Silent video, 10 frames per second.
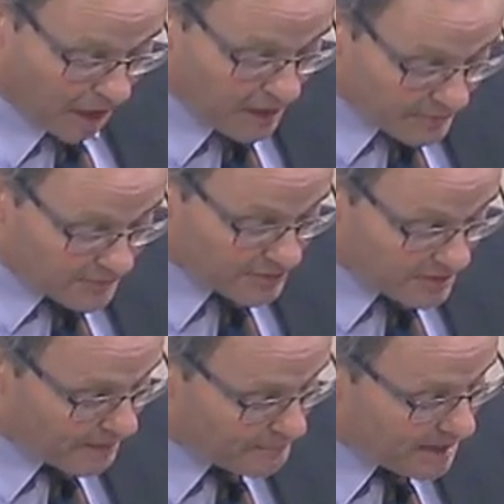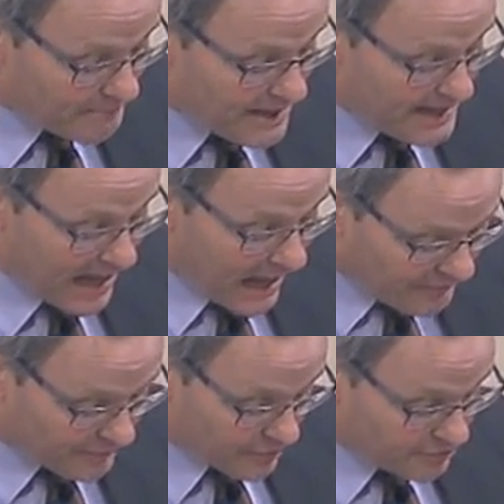Huck, that among many
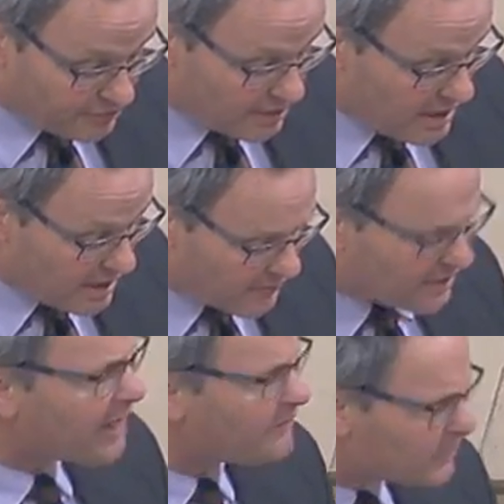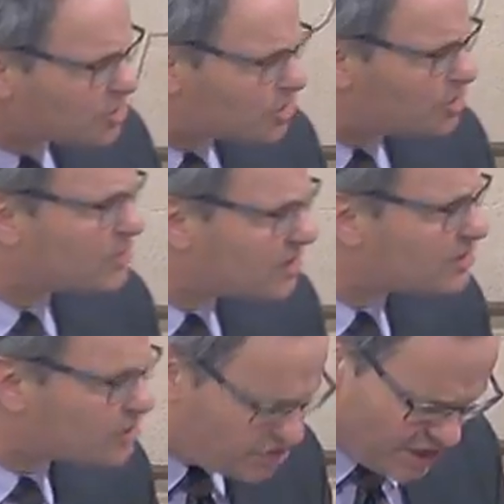others, the government should
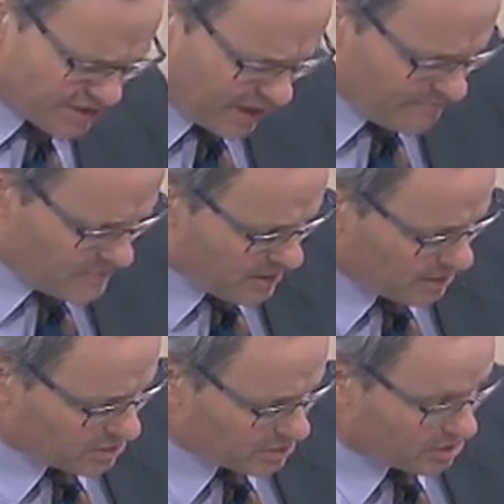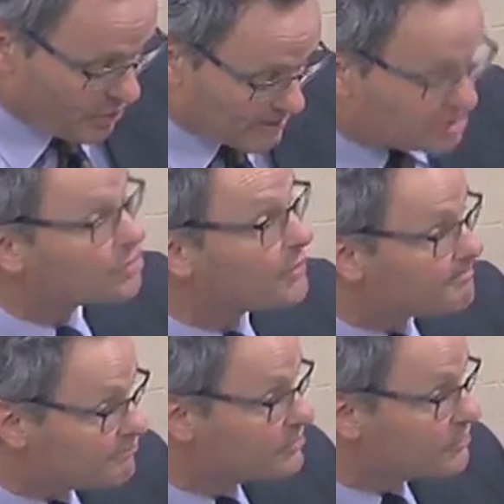consider so as to
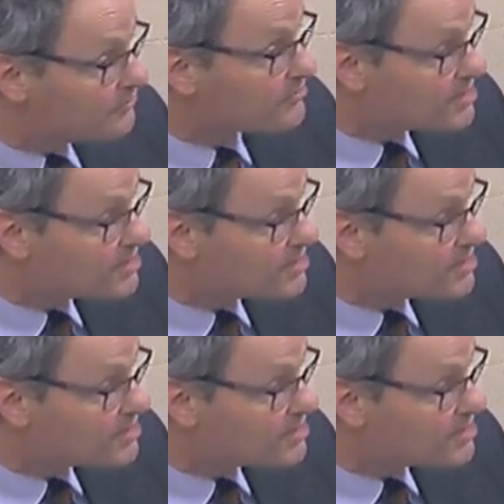improve